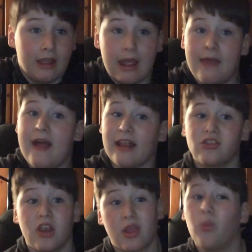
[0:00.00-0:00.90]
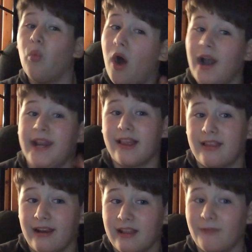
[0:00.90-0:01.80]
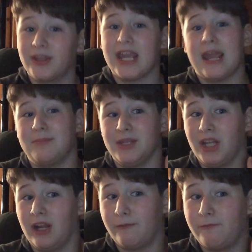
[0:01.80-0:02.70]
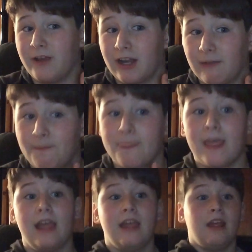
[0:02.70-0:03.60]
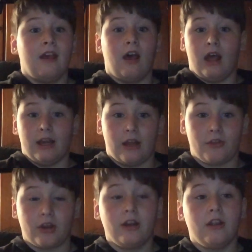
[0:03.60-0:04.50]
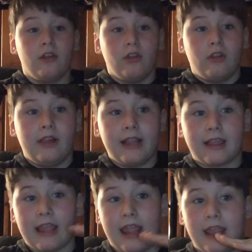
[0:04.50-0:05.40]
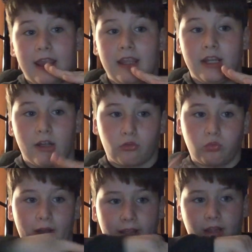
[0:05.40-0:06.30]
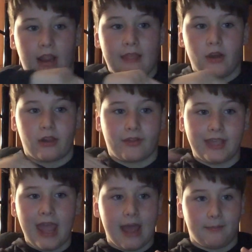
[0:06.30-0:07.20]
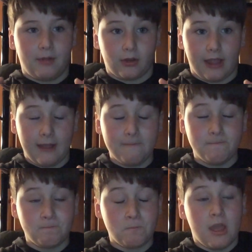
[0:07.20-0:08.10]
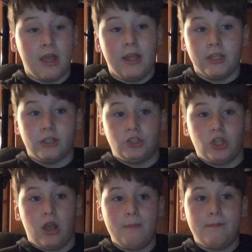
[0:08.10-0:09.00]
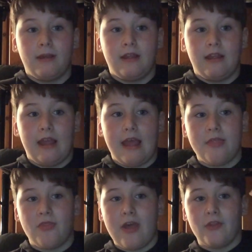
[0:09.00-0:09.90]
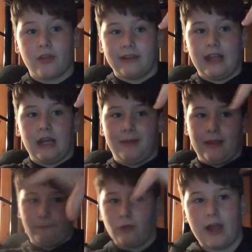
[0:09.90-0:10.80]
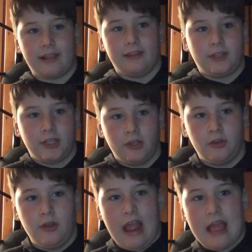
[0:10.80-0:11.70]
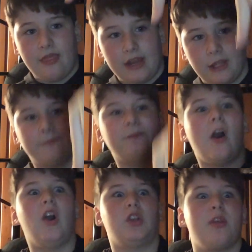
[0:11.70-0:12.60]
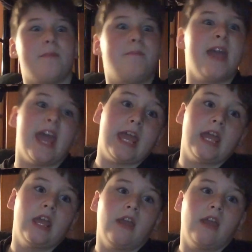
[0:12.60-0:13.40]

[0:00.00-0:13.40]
And that's just one instance of the game being unfair. Another, let's say you're just running, and there's a gap, okay? You jump, and then there's an enemy that flies into you, and then you fall into the pit.